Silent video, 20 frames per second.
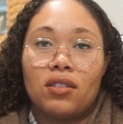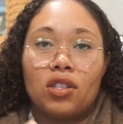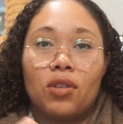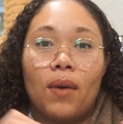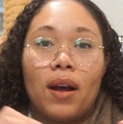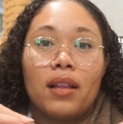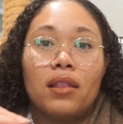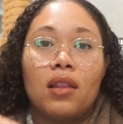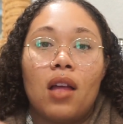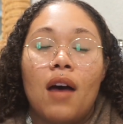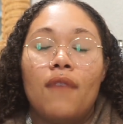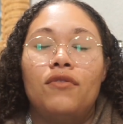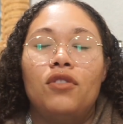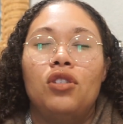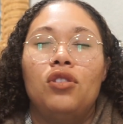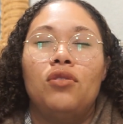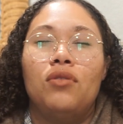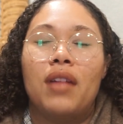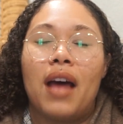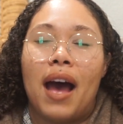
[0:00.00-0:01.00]
So I love to
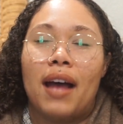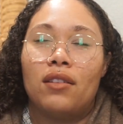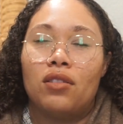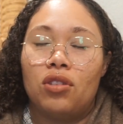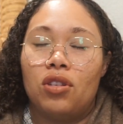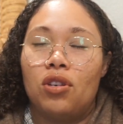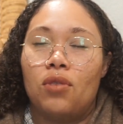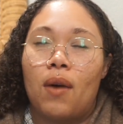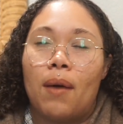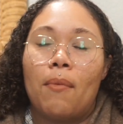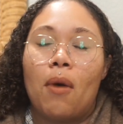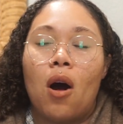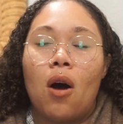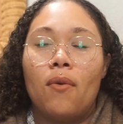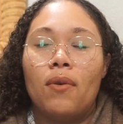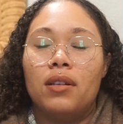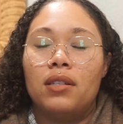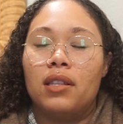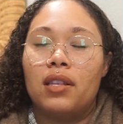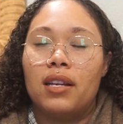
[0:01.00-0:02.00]
do that too. I'm
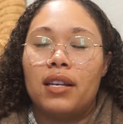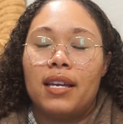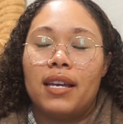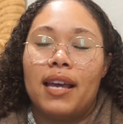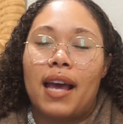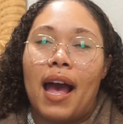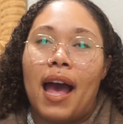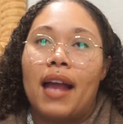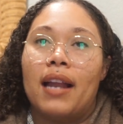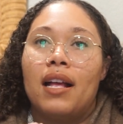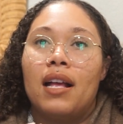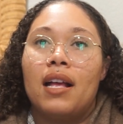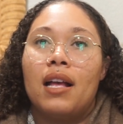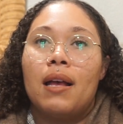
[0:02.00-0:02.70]
always looking at